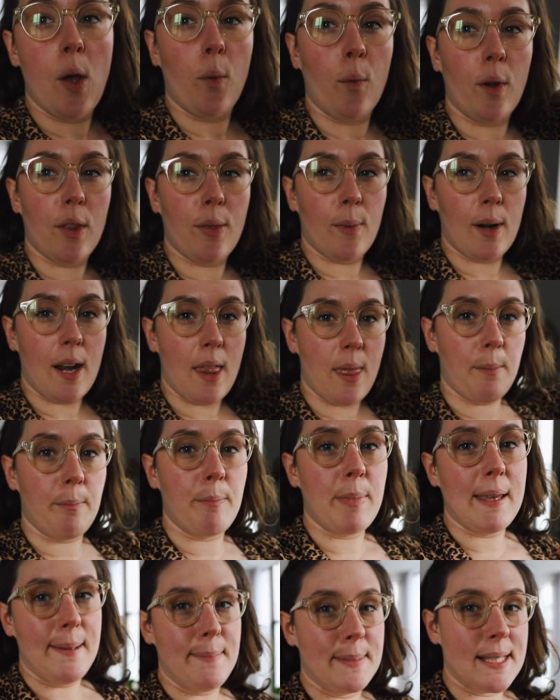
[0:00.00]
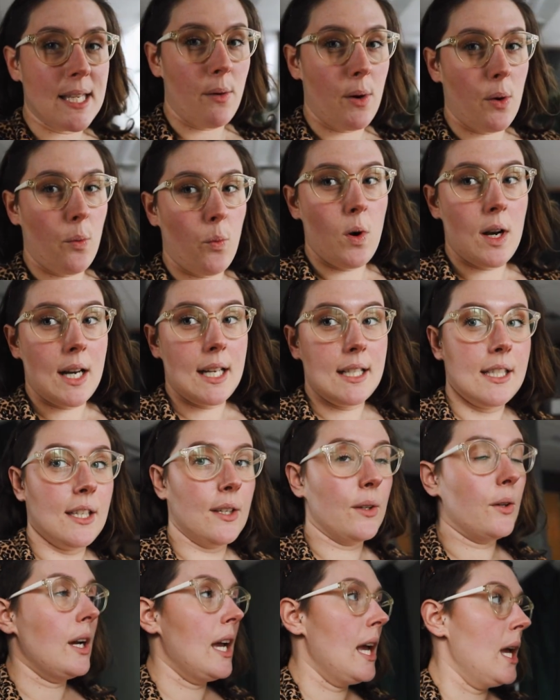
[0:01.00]
with one of the beams how I want it
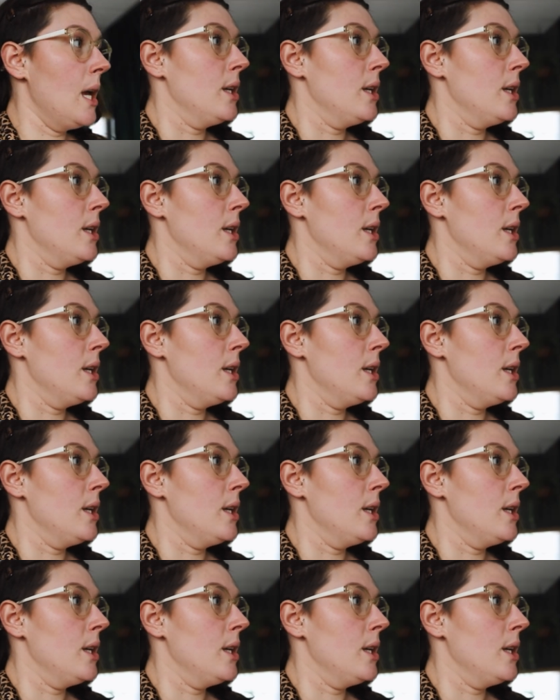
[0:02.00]
to.